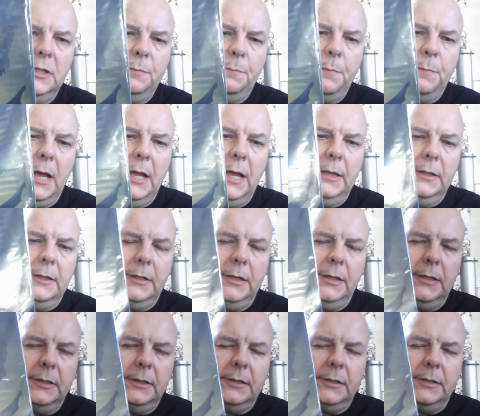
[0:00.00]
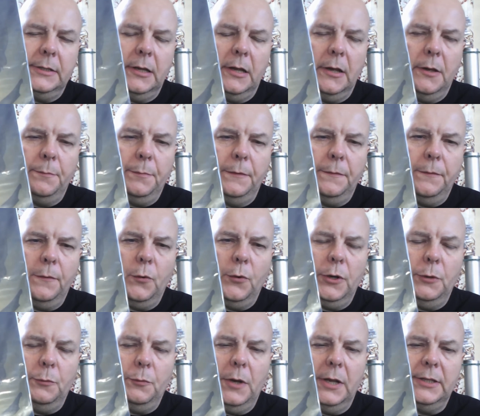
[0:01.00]
band. It's before
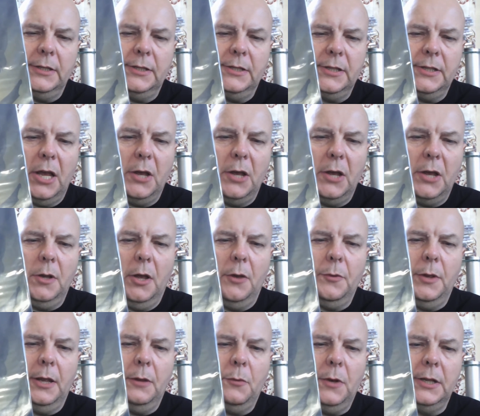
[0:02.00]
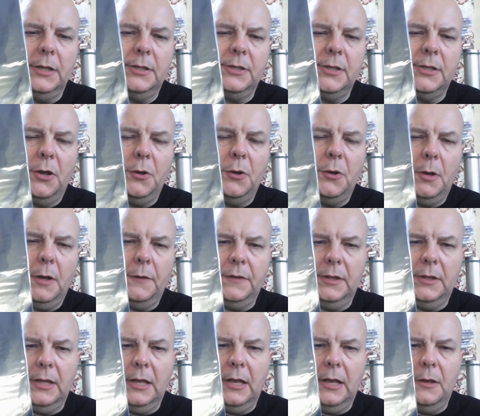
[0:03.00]
he went solo. He went solo
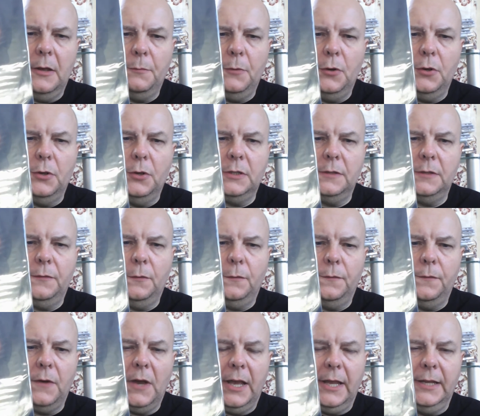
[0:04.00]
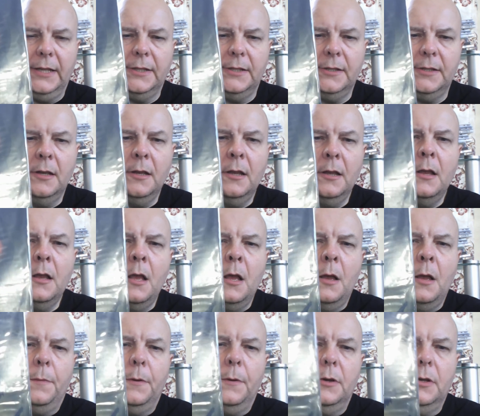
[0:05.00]
after Merciful Fate,
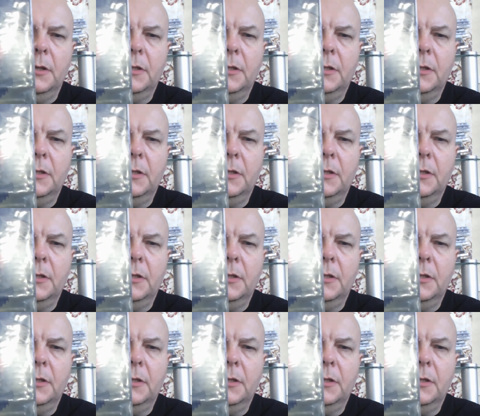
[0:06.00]
but